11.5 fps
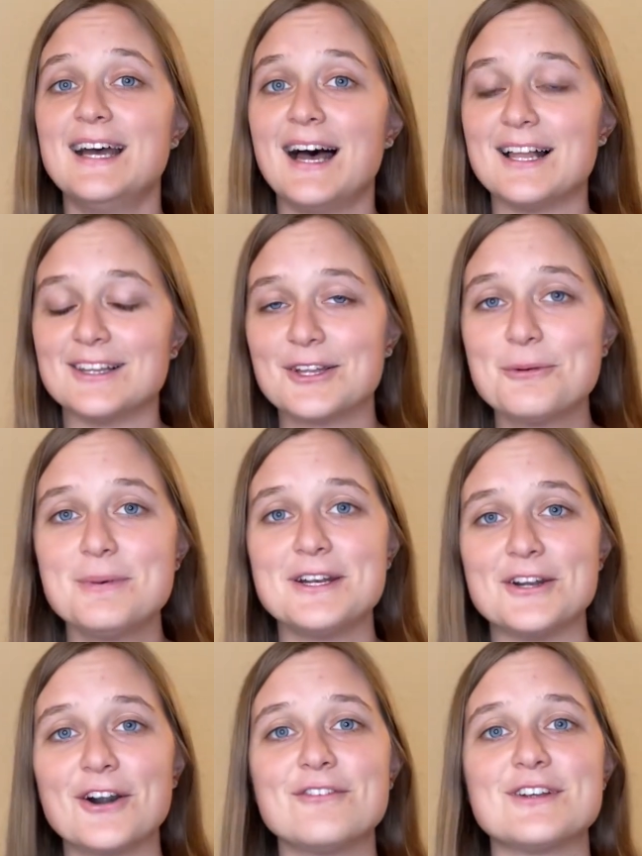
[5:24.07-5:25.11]
a little bit
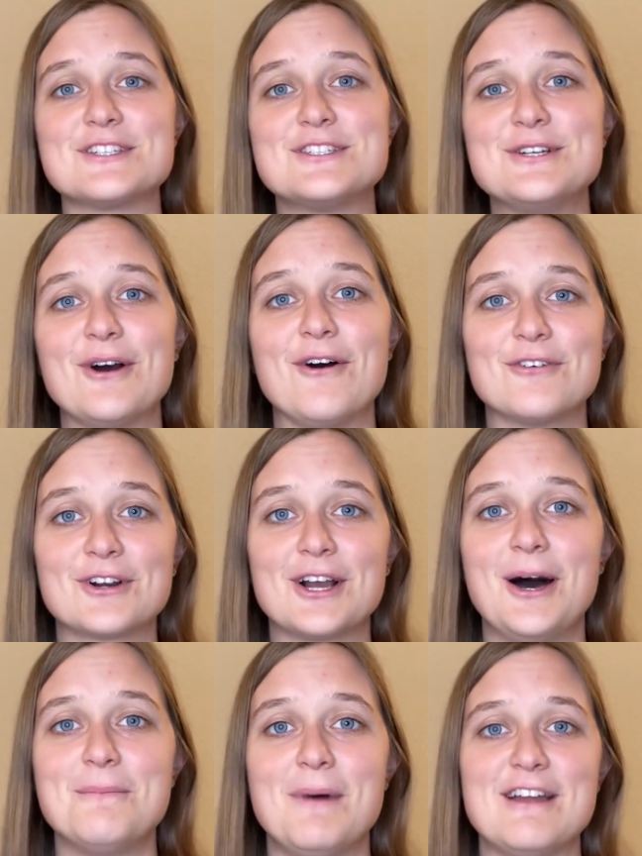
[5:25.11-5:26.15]
nervous to
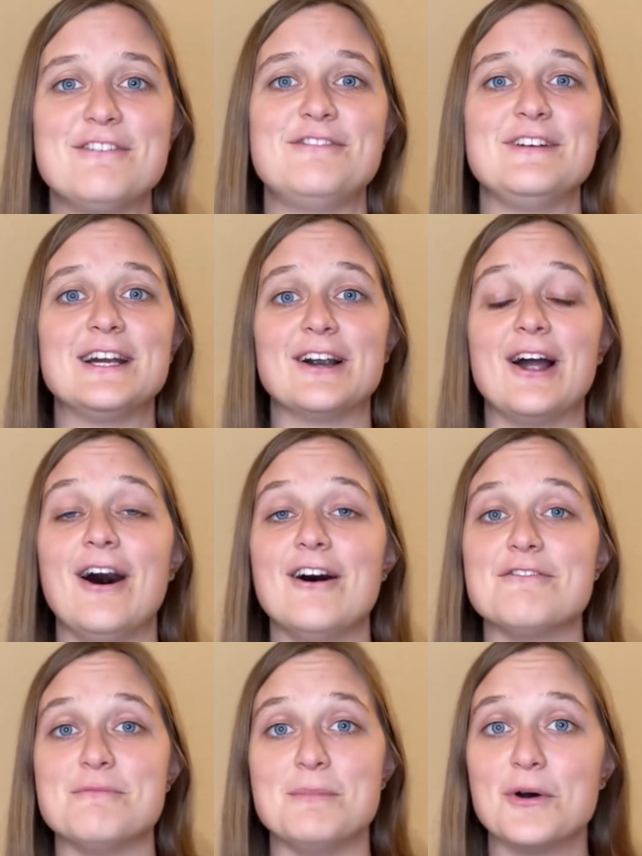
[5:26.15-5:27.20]
overcome my fear
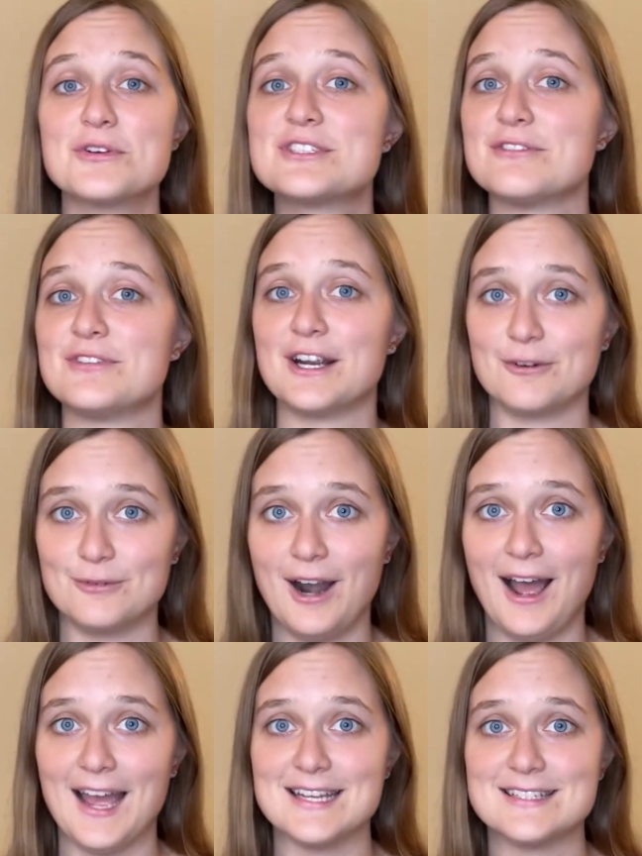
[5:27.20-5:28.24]
of most of their
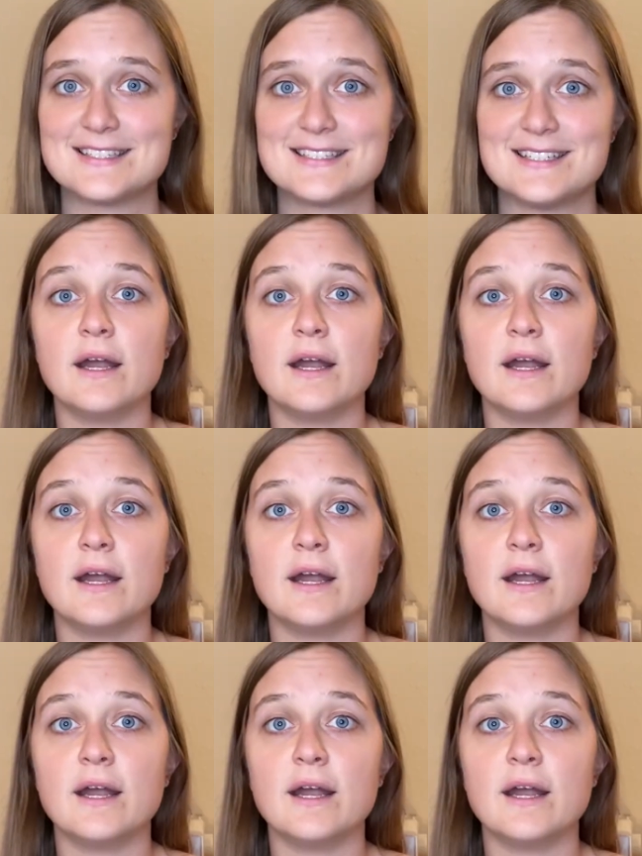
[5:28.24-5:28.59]
rides.